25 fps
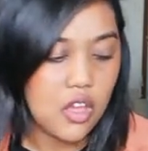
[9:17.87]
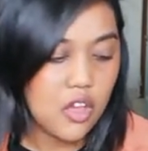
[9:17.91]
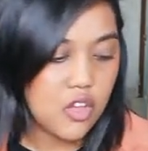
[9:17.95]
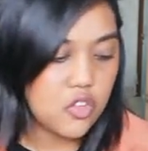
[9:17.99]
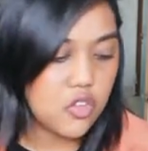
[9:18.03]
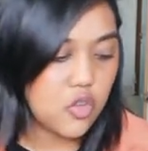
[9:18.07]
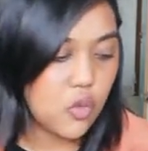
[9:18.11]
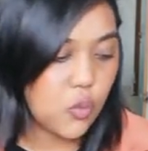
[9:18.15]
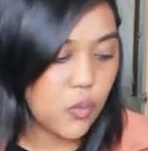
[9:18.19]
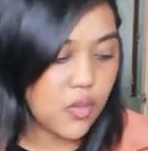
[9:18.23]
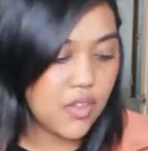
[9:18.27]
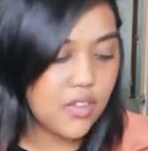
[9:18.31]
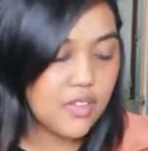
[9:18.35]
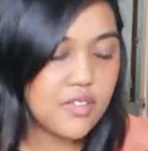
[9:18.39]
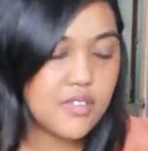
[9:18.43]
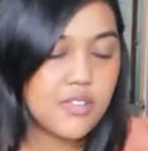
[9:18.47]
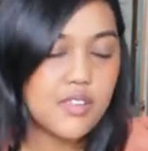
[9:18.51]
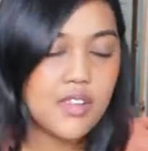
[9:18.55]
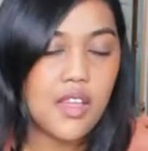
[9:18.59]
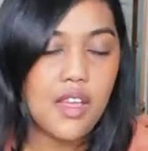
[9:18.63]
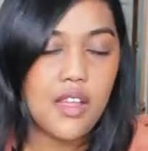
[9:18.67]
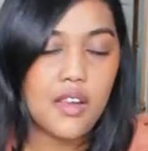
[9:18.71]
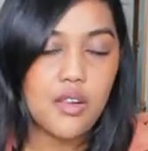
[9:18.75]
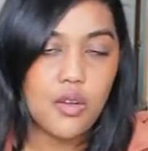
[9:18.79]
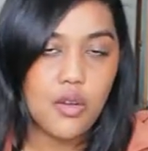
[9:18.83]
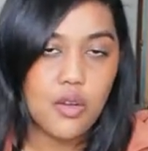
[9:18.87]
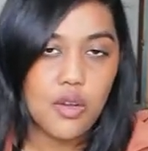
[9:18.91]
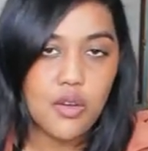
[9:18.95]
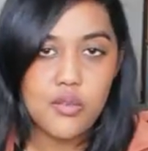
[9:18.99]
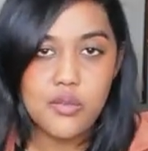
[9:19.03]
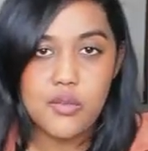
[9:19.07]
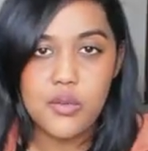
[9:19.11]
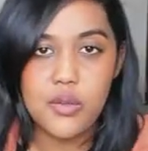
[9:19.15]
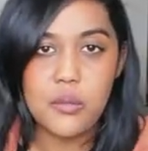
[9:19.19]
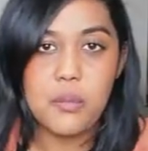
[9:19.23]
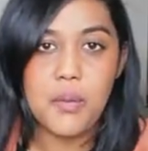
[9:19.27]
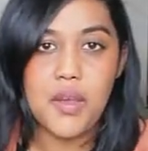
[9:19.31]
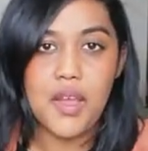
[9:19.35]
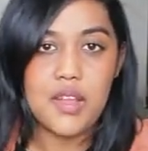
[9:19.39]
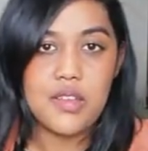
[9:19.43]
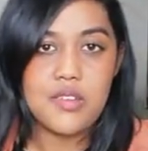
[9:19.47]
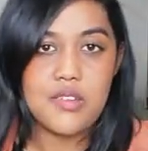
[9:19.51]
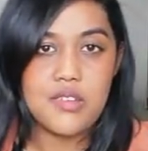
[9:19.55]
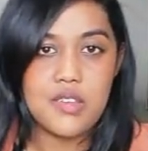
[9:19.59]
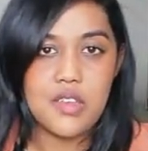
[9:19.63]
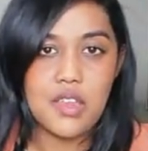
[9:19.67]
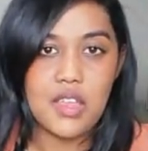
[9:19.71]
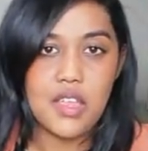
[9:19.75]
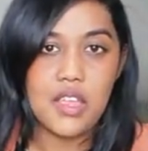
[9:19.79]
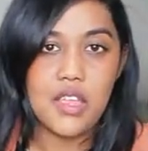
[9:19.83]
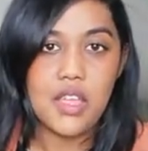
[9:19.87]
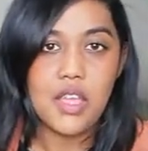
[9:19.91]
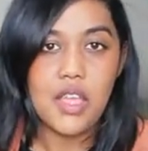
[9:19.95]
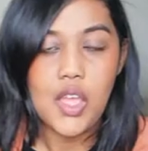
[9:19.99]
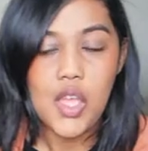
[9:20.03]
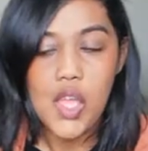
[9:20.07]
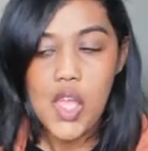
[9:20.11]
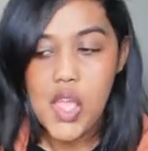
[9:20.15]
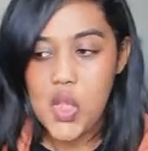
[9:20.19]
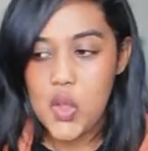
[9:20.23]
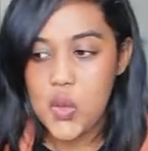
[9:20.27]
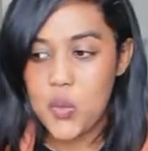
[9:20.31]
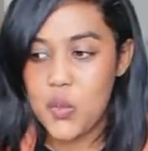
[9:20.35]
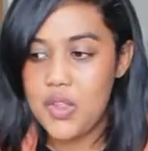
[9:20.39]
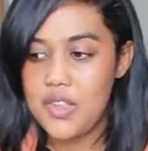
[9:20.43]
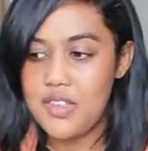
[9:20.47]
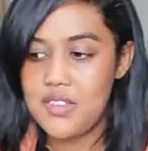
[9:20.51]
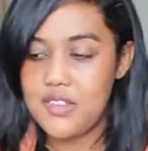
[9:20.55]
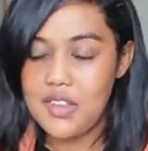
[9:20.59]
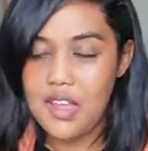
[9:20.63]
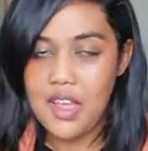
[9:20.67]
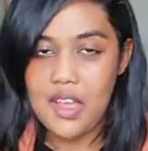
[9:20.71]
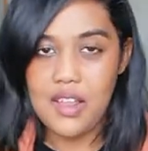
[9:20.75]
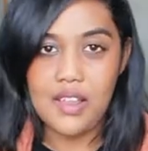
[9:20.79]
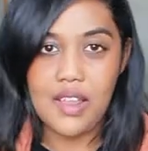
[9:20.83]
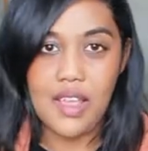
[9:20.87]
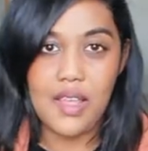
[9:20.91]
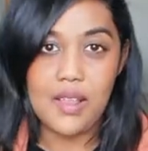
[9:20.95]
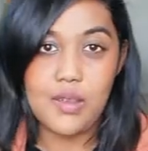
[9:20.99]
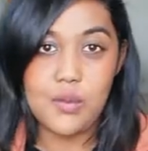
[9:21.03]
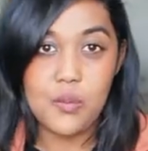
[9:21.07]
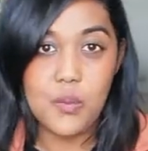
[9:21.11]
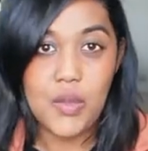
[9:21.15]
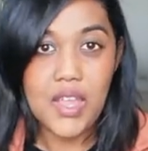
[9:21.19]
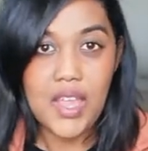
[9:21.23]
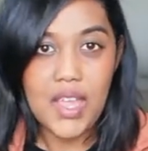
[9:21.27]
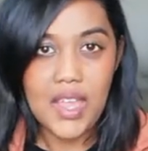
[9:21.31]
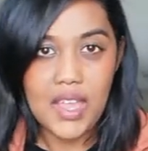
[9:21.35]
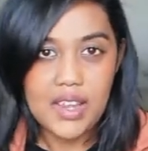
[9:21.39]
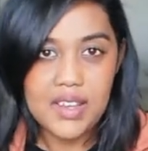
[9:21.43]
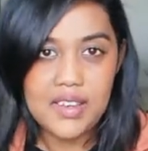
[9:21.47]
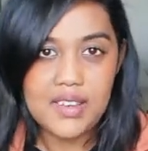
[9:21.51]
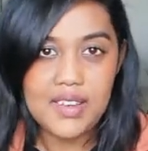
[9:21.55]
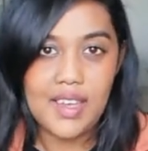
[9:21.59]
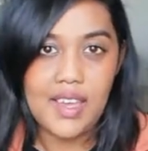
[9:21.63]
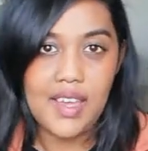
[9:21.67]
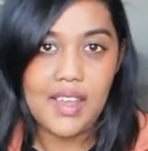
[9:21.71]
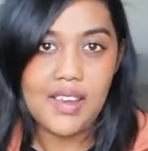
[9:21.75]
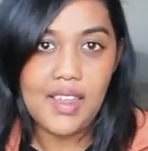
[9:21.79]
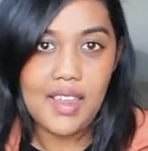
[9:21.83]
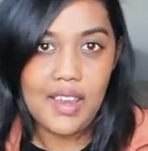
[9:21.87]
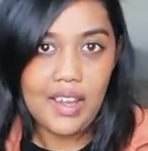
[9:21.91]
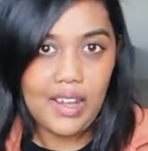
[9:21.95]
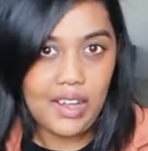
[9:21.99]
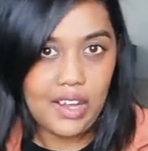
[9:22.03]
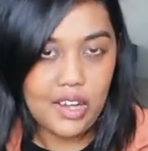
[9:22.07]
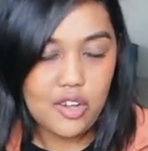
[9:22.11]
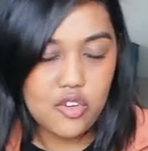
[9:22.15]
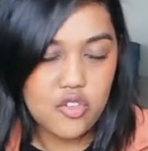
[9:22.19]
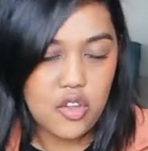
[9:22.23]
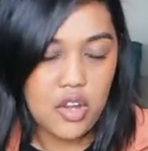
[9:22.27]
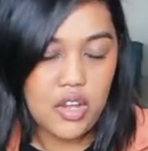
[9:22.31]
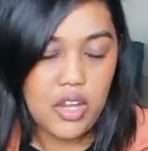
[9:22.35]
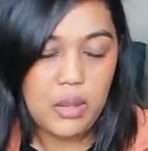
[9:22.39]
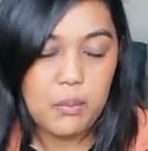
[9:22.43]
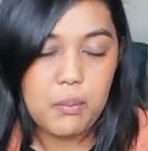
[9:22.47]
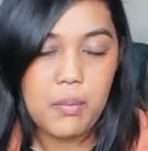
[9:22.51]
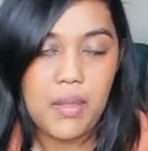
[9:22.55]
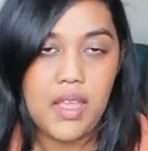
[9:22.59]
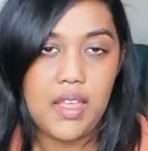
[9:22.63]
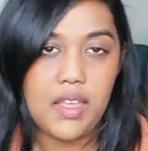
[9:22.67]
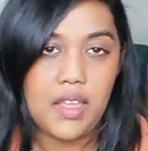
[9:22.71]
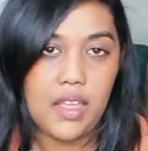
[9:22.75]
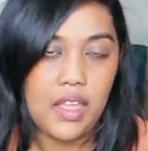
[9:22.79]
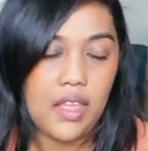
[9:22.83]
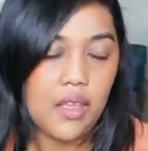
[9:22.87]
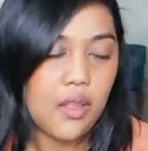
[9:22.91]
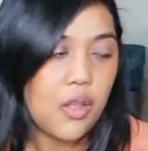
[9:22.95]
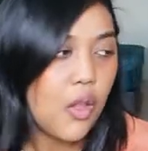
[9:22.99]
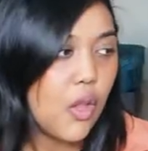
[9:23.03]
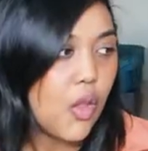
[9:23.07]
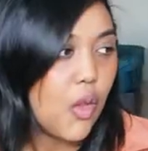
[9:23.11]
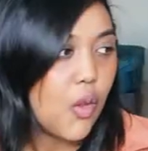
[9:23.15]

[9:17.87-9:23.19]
So we start off with bartering, we start and we end at electronic banking.